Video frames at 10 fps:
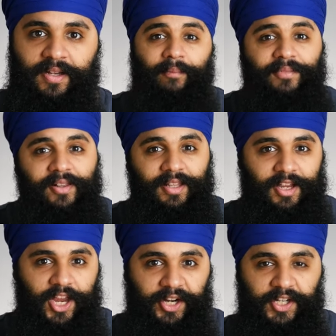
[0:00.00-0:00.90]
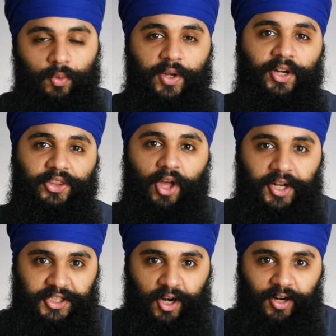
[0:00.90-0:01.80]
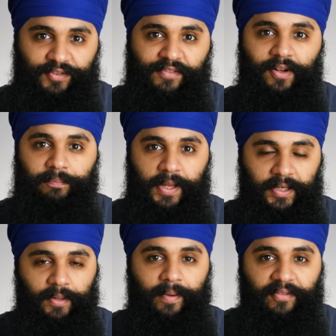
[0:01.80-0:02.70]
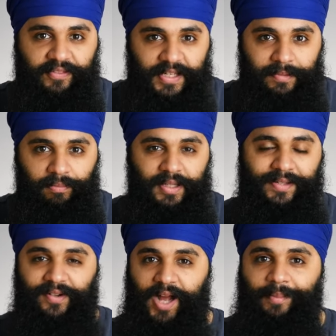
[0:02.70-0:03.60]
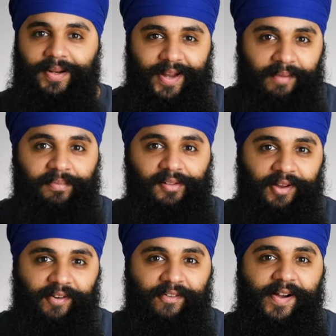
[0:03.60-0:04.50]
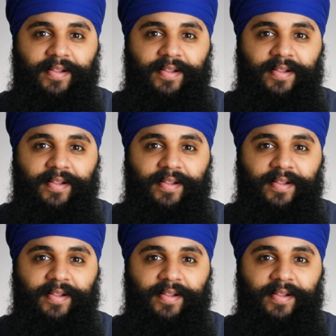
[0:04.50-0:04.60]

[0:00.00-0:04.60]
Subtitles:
I'm really curious what your thoughts are. If you have an opinion about this, please leave a comment down below.